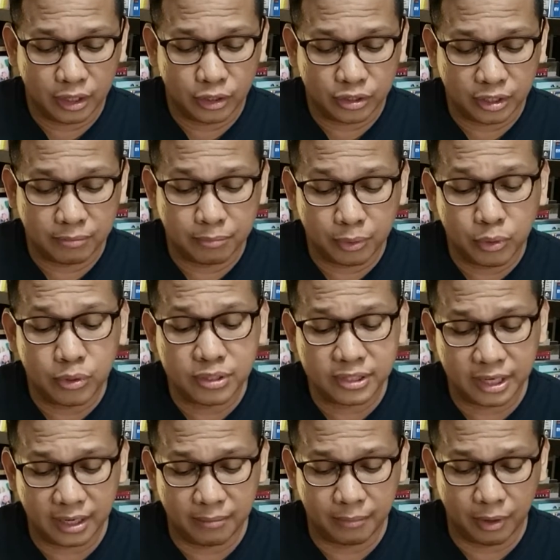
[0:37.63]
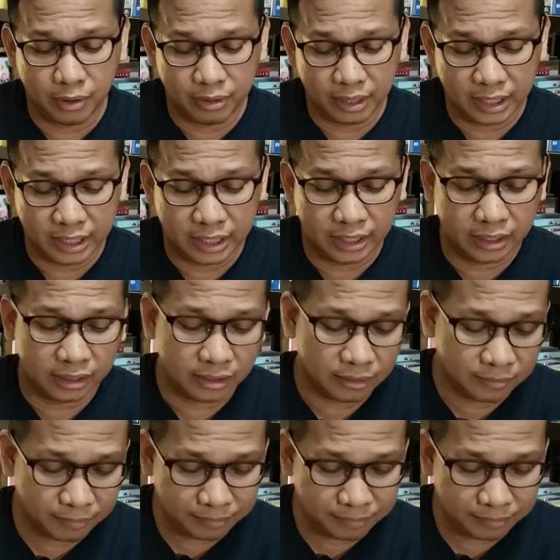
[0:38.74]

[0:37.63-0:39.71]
you shall bruise him on the heel."